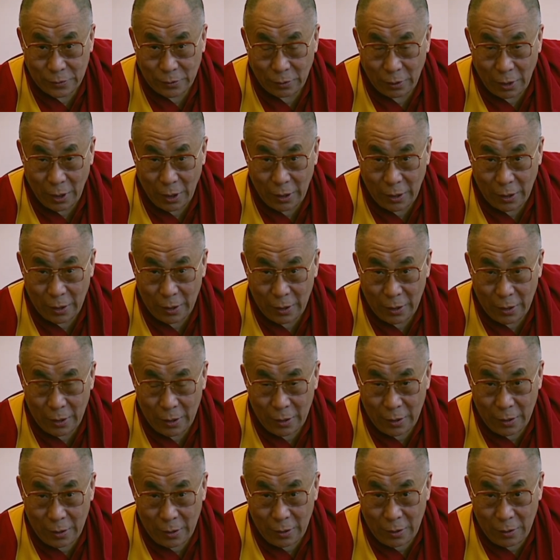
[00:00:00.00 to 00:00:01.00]
So I
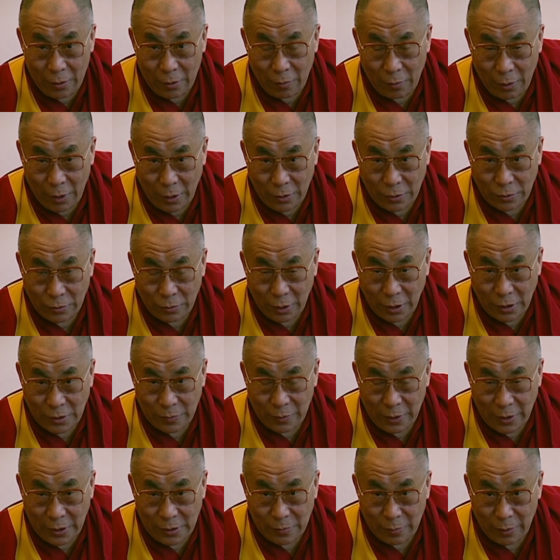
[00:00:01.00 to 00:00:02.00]
wanted to
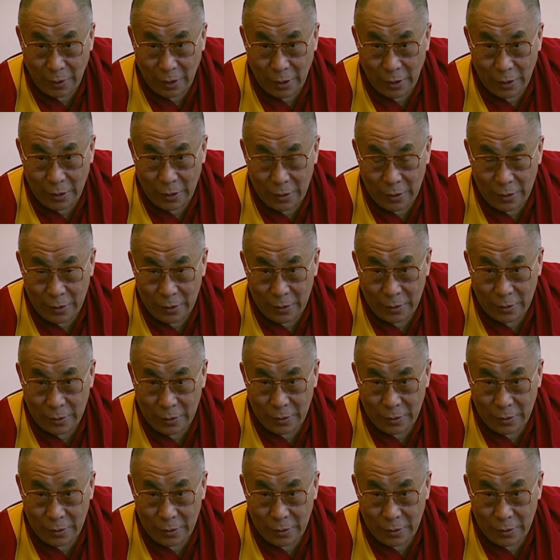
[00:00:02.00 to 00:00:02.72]
express my